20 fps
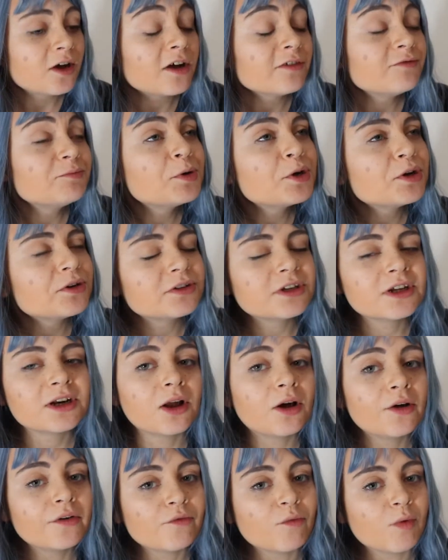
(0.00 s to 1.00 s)
I've put on a
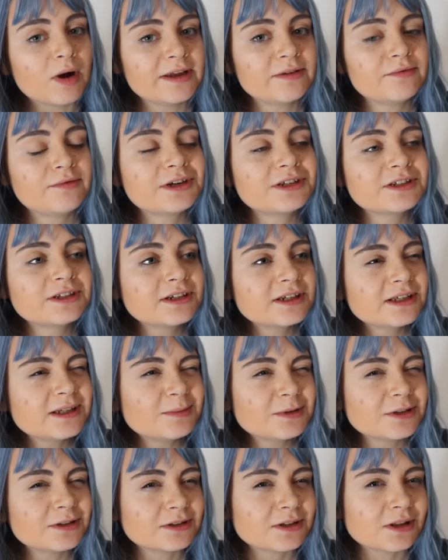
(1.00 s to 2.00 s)
lot of weight recently
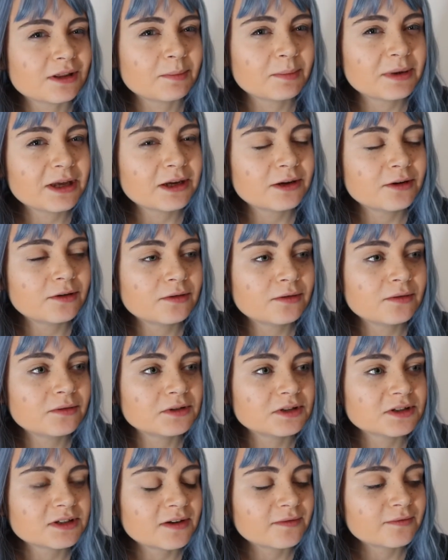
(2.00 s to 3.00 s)
because of the pill
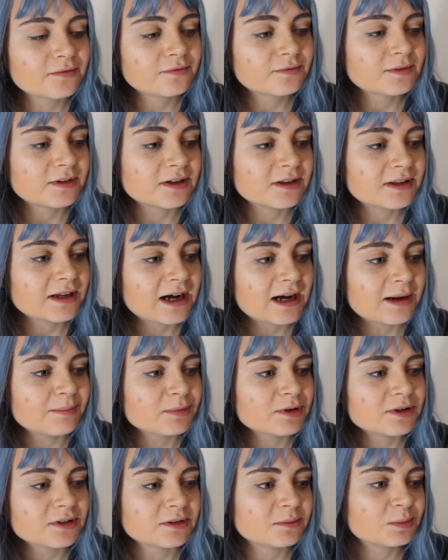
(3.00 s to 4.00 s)
and stuff like that, and
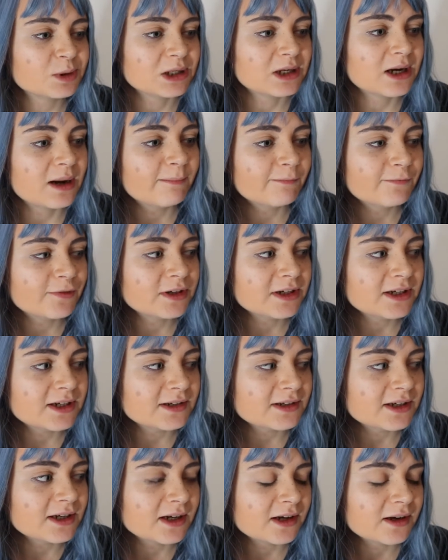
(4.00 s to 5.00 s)
because I've been comfort
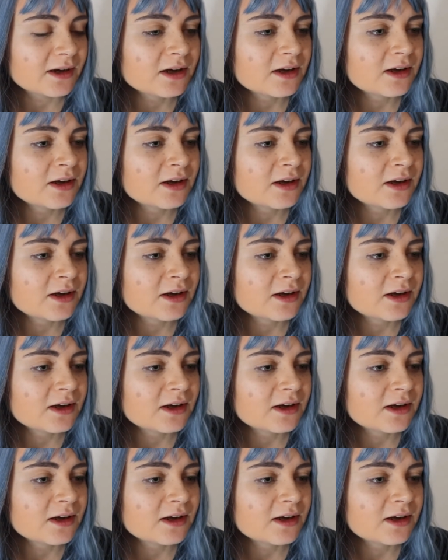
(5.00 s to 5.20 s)
eating.